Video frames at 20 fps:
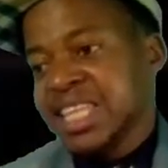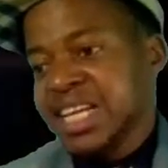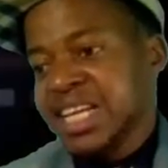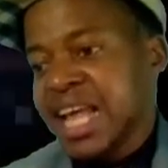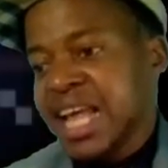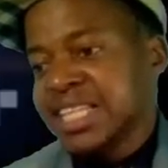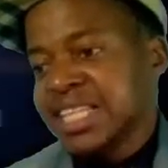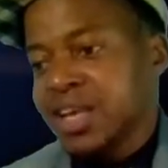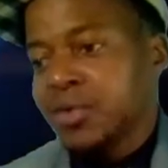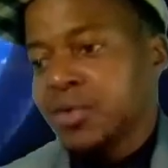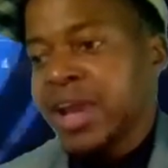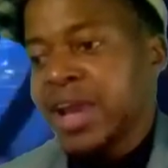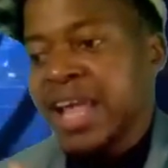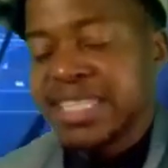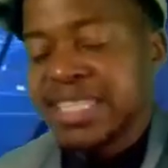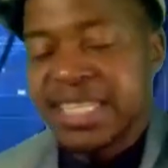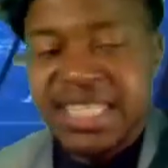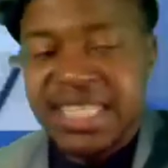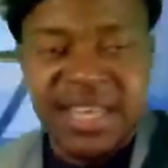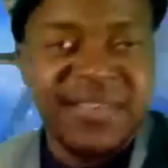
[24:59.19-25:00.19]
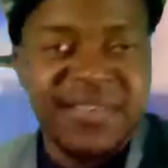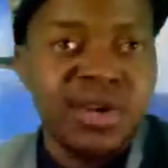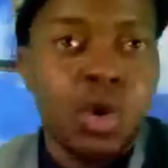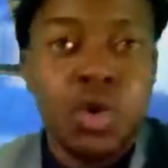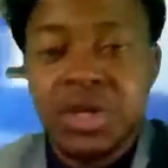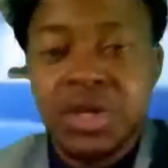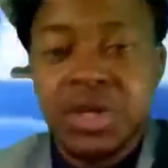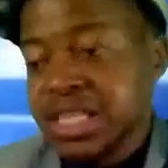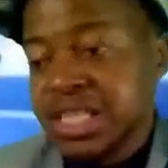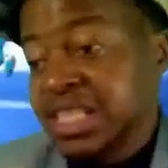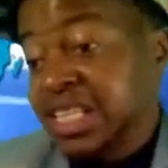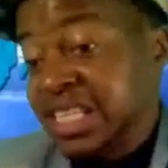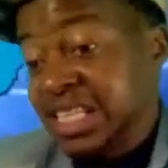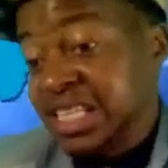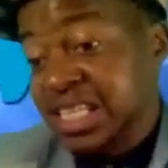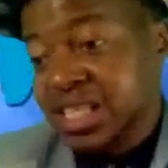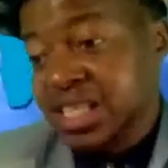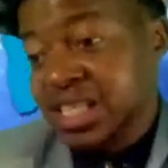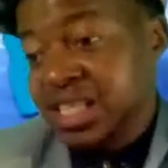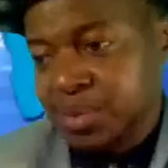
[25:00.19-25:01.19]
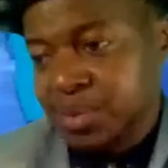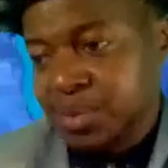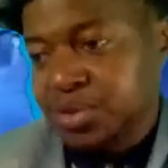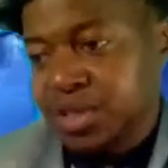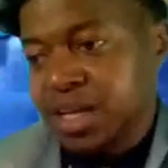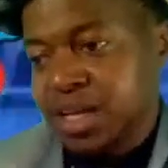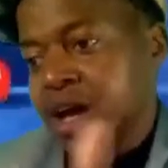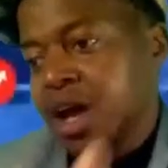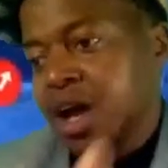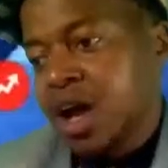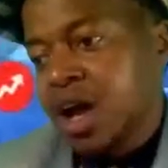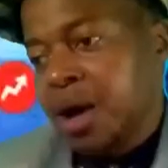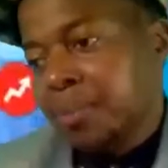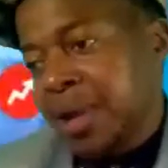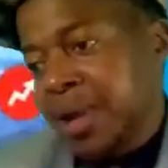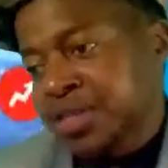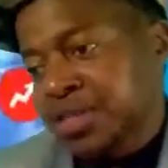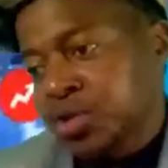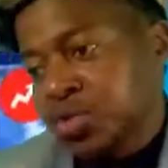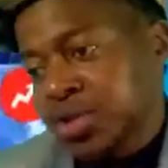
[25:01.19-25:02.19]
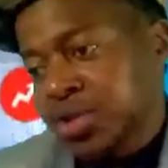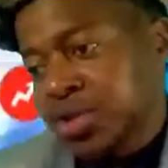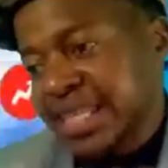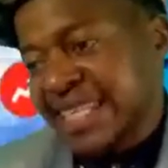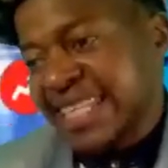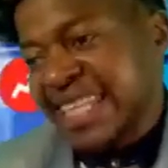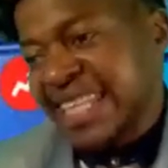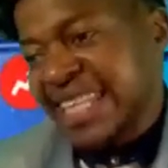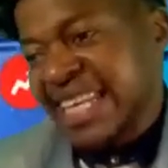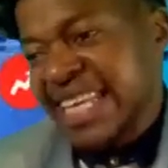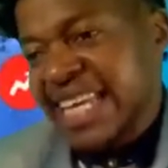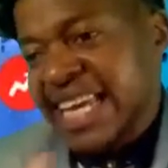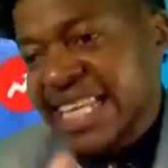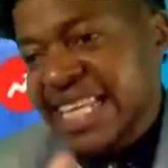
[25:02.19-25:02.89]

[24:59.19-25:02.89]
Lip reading: 967, or it's in the description. +263